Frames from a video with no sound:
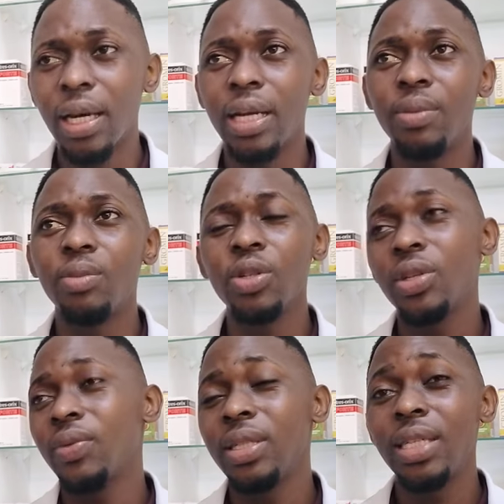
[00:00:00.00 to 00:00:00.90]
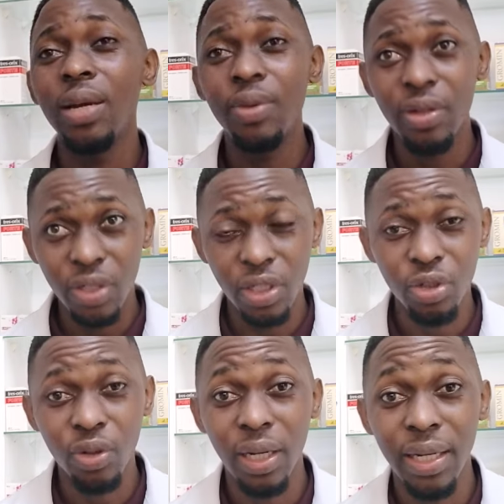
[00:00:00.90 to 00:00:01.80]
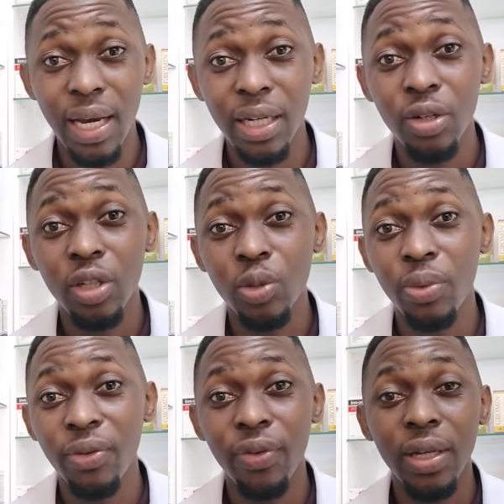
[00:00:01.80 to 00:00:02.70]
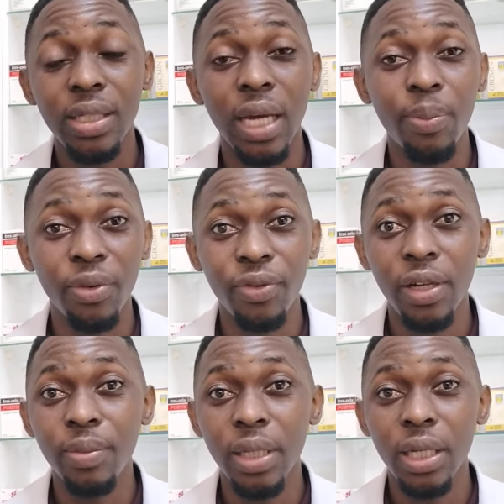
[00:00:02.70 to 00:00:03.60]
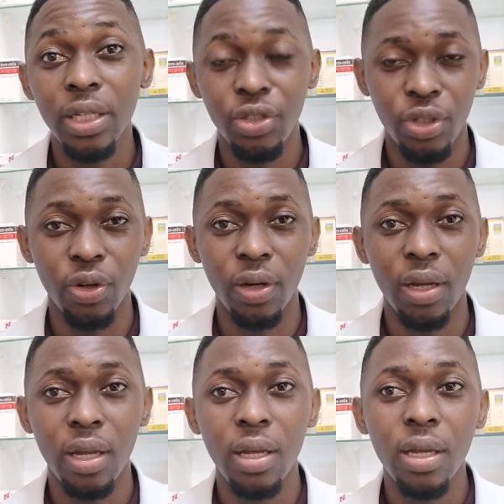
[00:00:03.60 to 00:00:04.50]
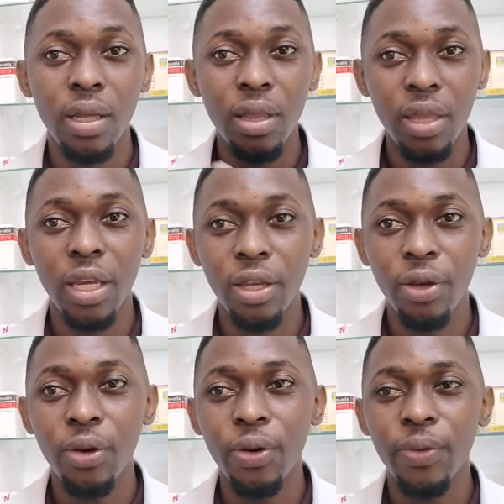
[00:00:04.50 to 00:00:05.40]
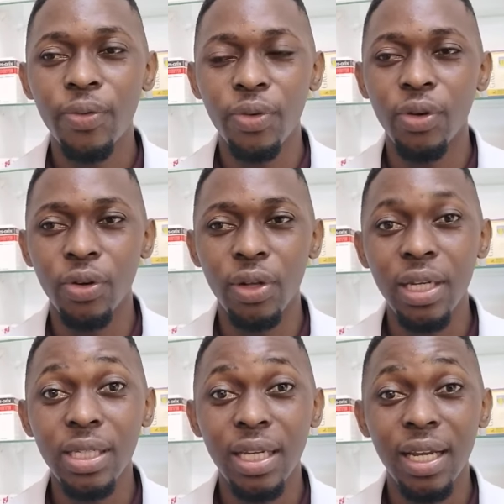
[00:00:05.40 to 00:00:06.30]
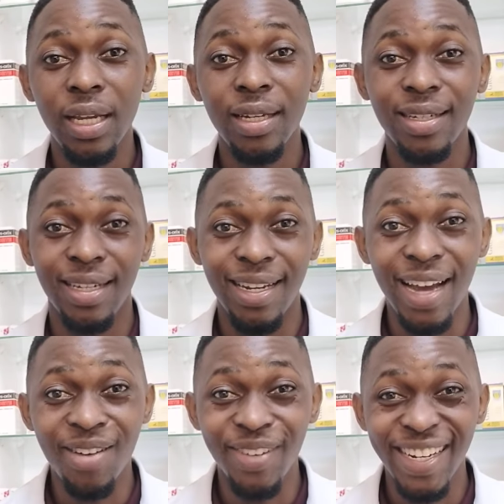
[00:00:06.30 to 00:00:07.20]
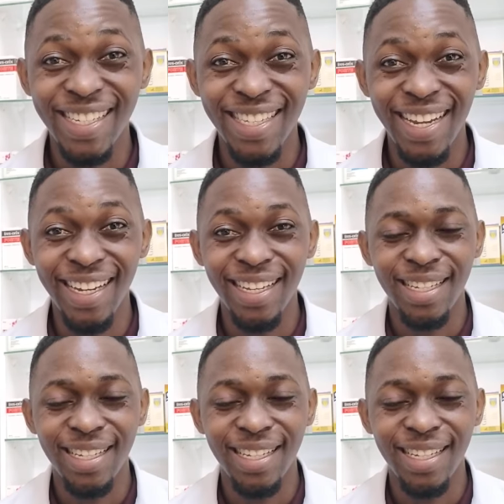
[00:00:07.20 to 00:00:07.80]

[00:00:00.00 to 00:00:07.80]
And most of the time rehydration is usually done in order to prevent hypovolemic shock. Thank you for listening, and have a nice day.